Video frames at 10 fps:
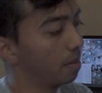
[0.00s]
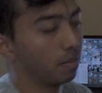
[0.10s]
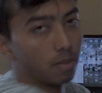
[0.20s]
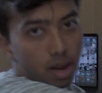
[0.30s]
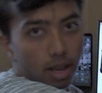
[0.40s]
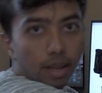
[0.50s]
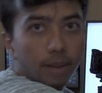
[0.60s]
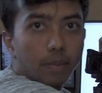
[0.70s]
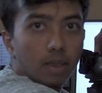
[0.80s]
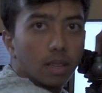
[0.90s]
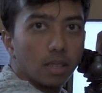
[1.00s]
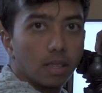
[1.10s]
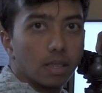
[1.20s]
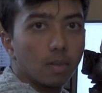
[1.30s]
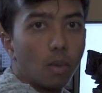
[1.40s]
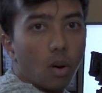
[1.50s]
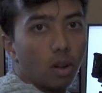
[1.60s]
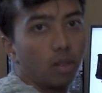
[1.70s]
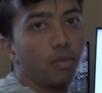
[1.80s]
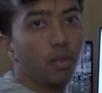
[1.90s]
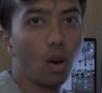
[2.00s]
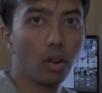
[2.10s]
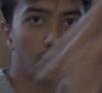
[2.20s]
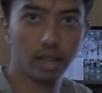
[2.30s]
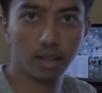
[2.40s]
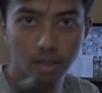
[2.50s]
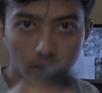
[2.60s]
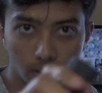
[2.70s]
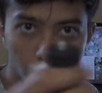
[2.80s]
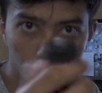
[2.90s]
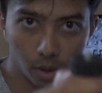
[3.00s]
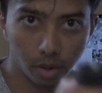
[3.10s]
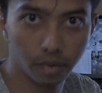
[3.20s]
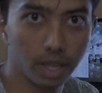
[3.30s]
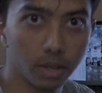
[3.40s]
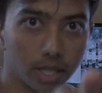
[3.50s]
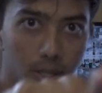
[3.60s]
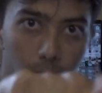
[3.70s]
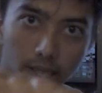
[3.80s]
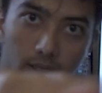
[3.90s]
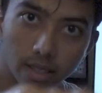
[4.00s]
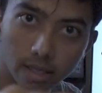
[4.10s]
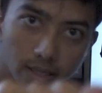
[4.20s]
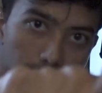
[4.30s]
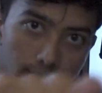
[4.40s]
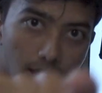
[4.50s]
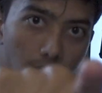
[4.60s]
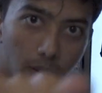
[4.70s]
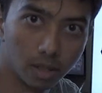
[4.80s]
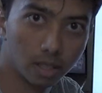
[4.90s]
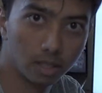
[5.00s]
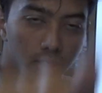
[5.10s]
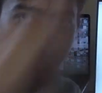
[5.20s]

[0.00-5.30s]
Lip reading: my small vlogging tripod if I use it with this camera,